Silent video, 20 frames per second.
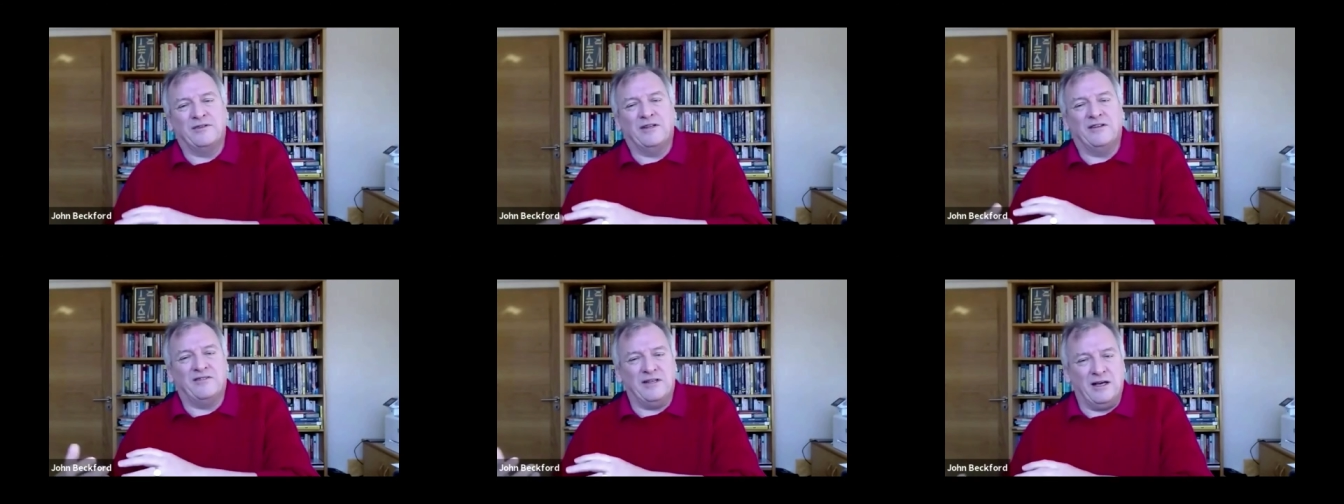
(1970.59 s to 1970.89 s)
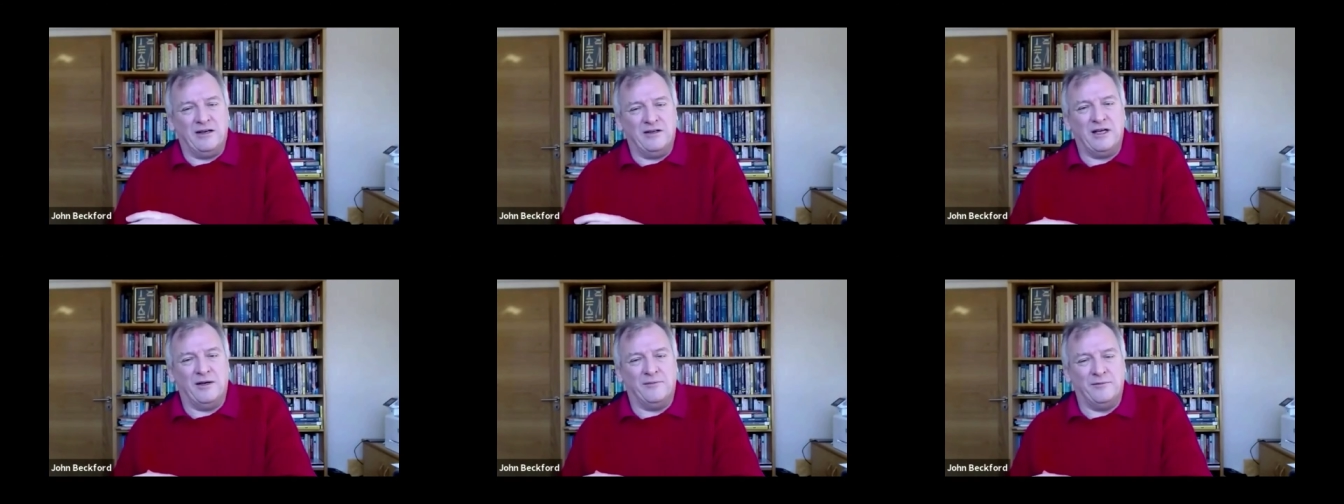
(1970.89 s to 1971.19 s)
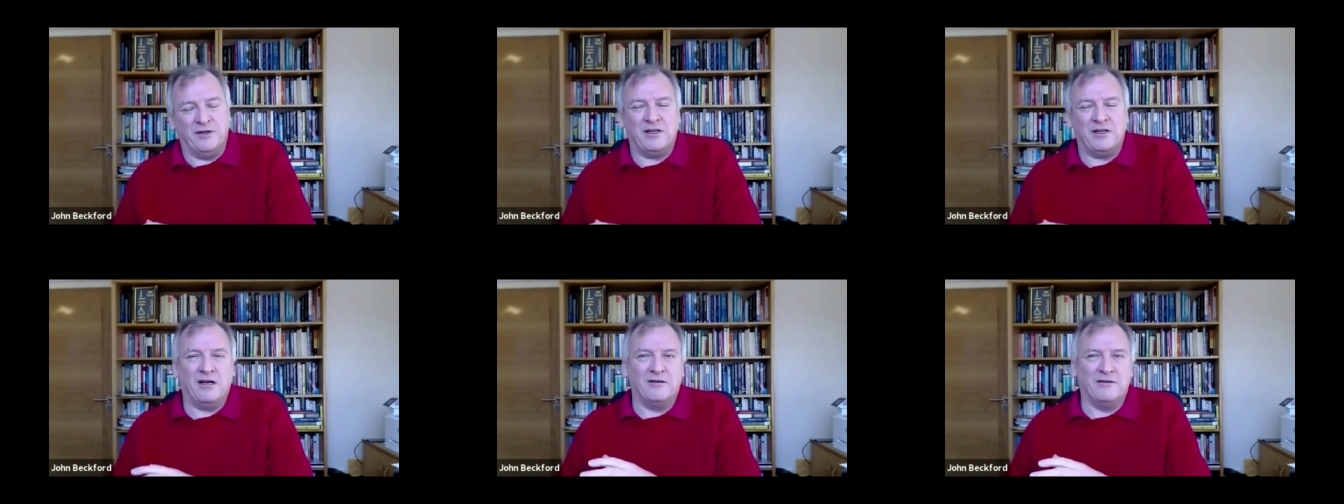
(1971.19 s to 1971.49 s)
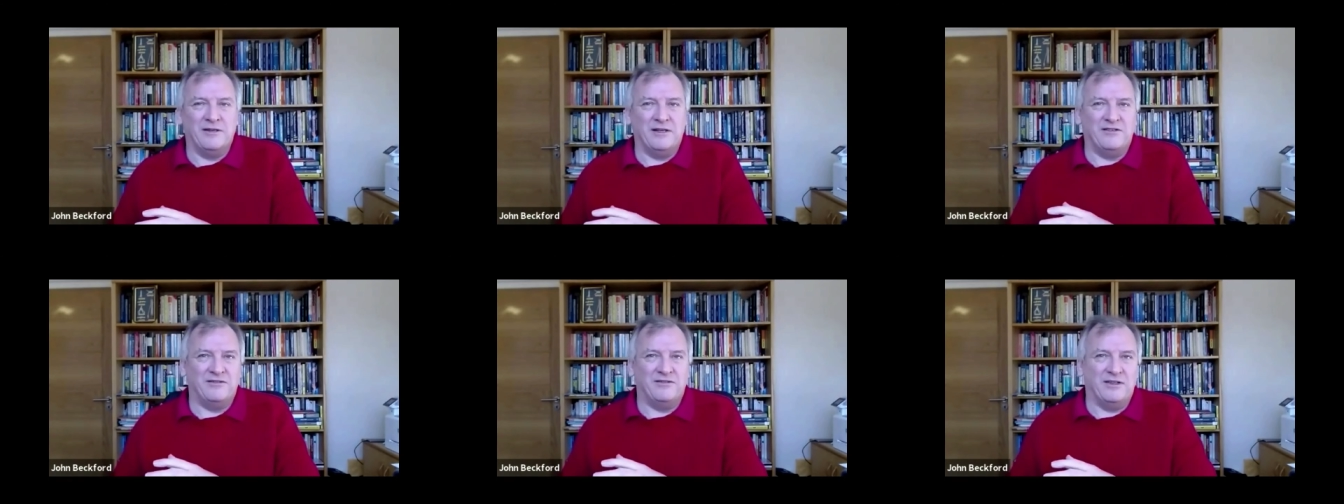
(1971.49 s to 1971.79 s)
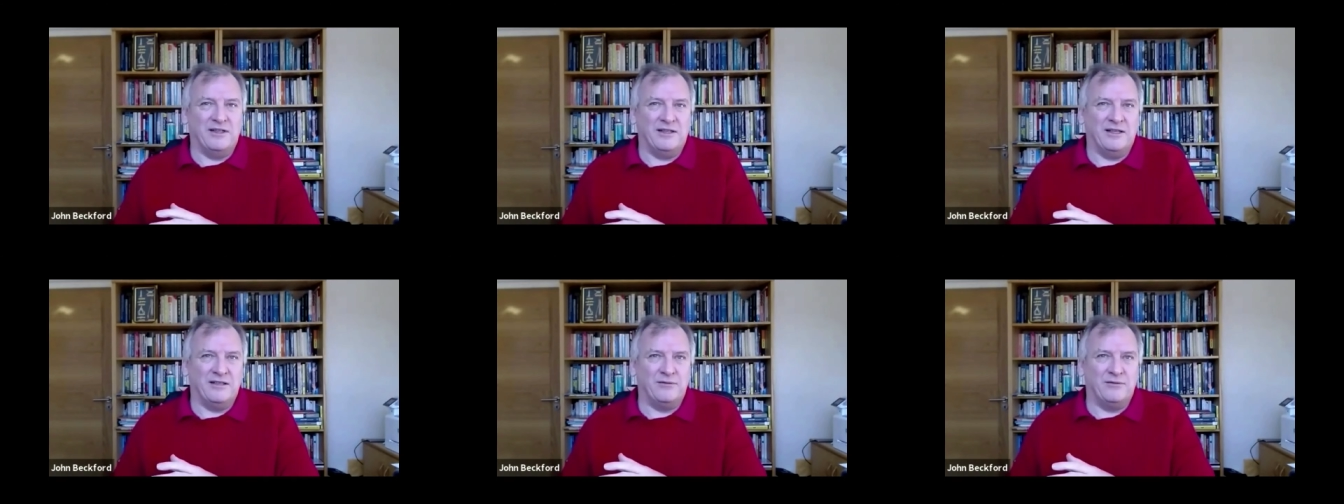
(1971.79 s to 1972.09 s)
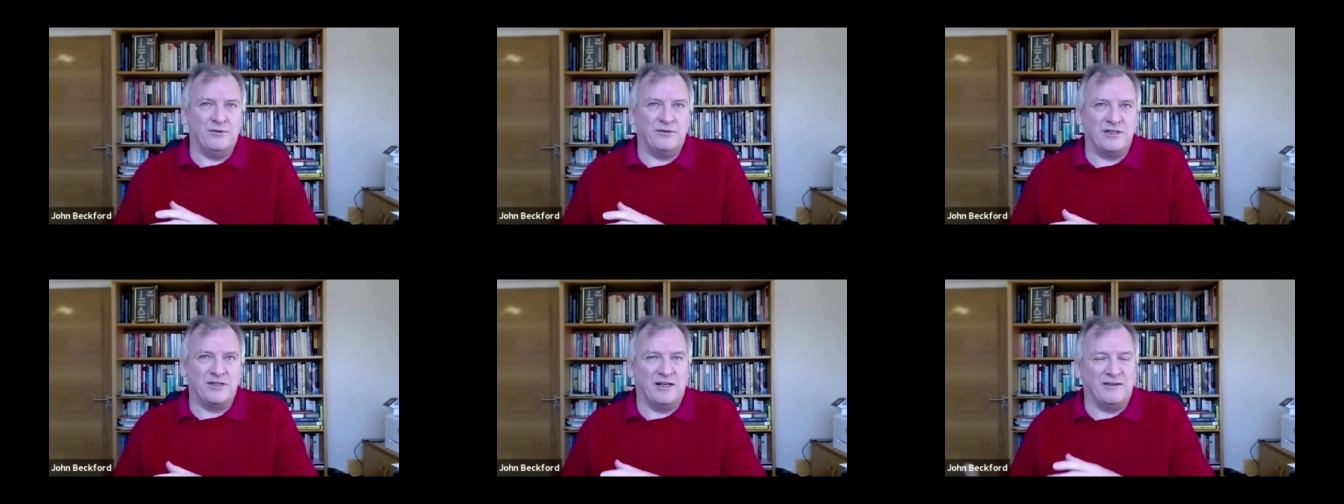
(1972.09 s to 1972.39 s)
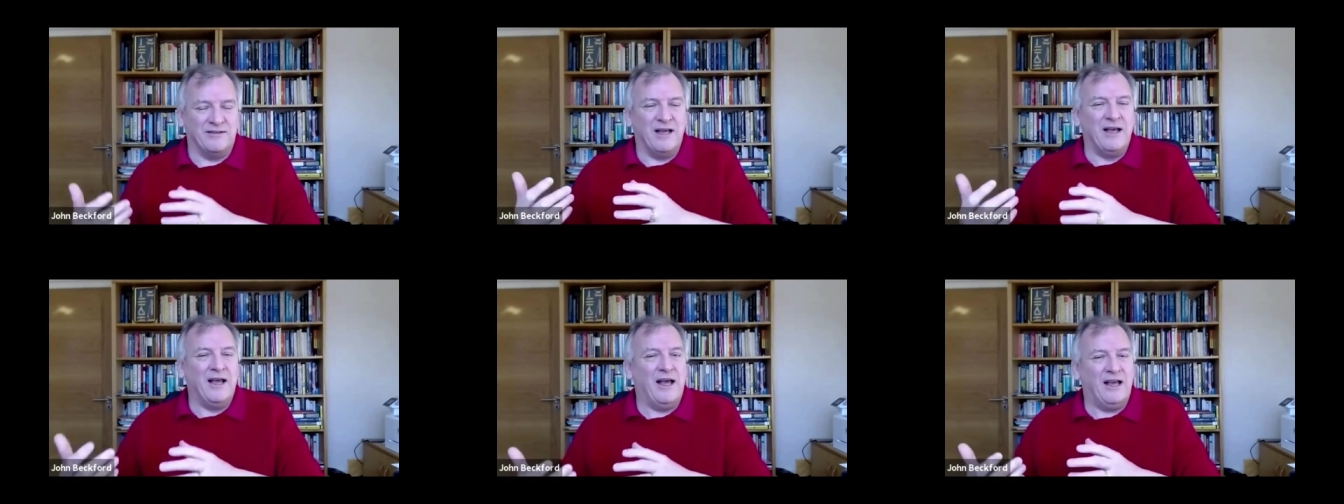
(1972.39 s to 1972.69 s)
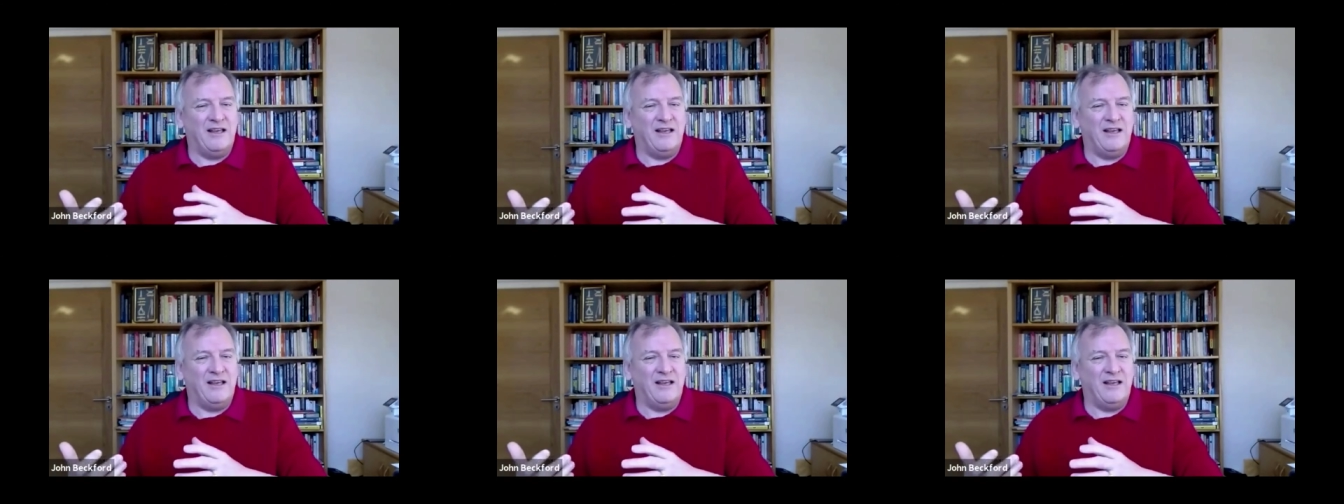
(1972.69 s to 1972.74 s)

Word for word: That's the outcome you're currently seeking to achieve.